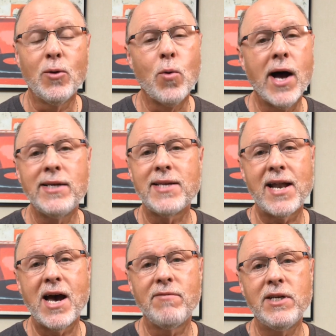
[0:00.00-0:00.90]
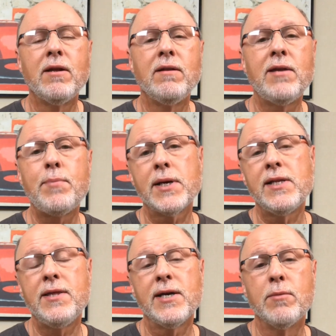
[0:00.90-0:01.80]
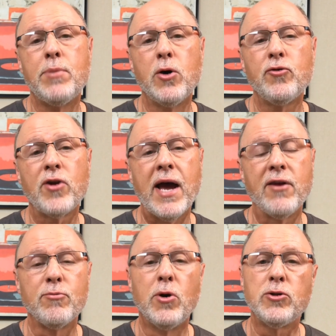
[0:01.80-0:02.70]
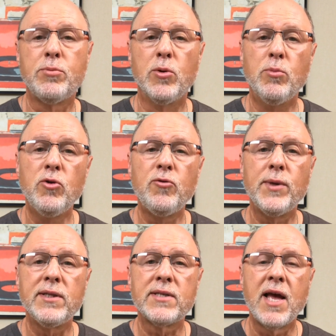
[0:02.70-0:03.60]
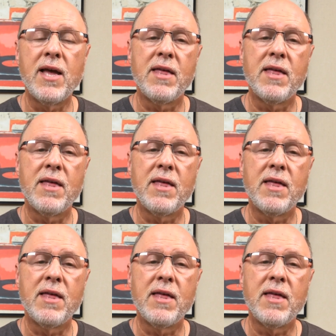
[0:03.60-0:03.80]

Why is that obvious? Typically, the composer has multiple movements